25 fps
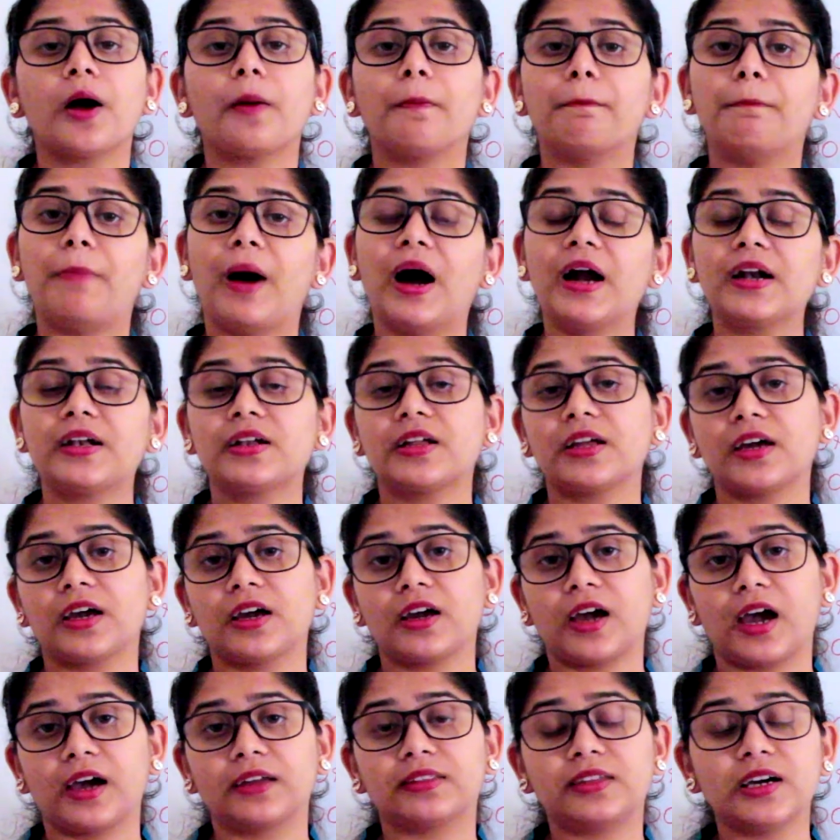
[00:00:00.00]
But
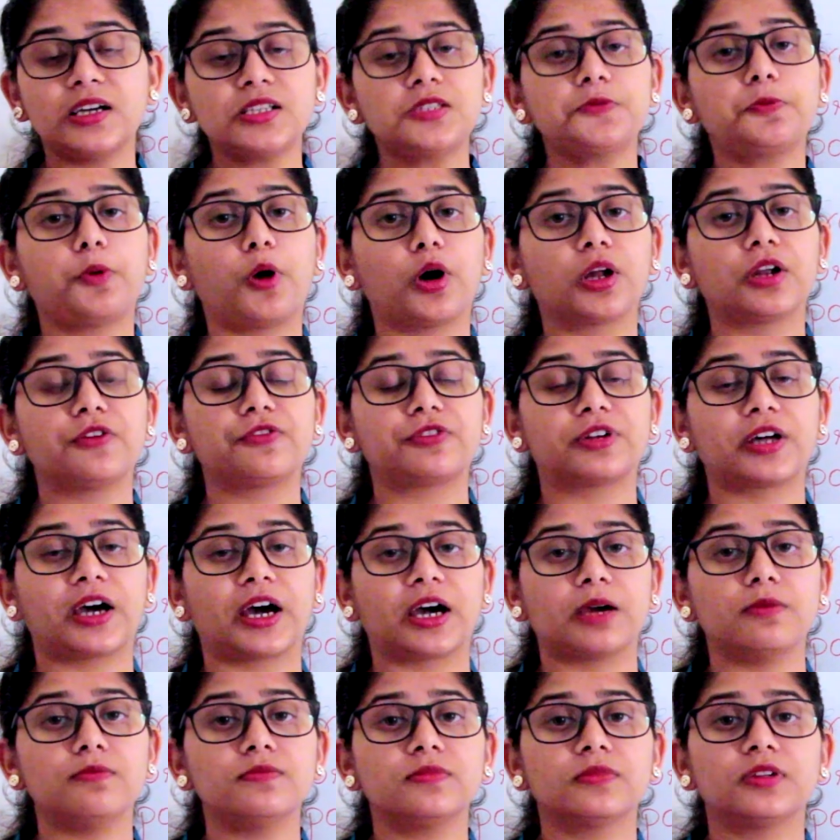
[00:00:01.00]
at that point of
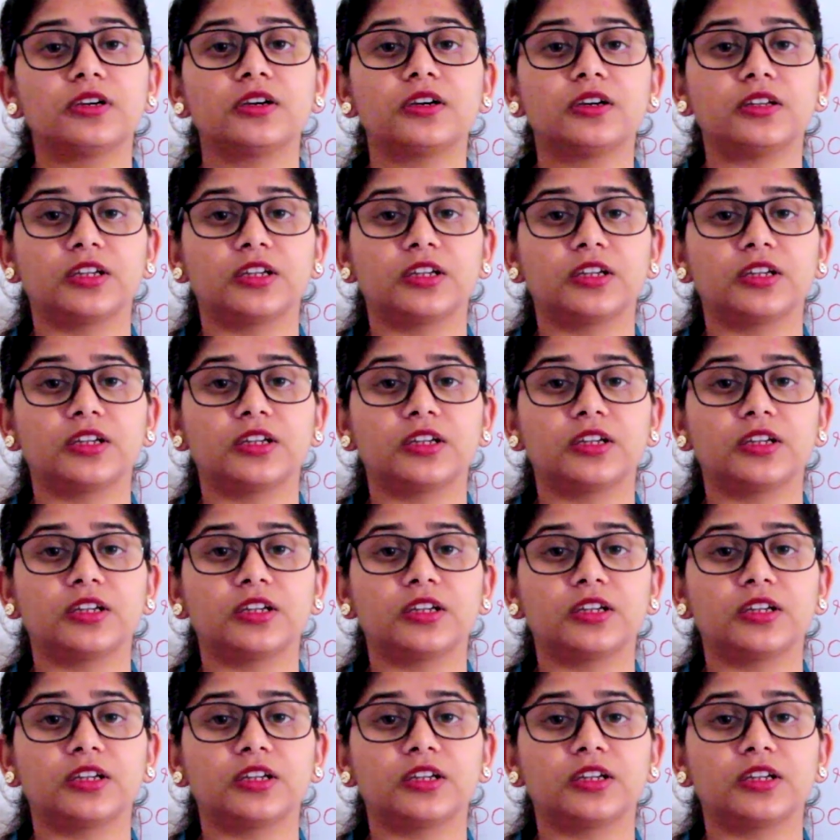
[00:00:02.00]
time,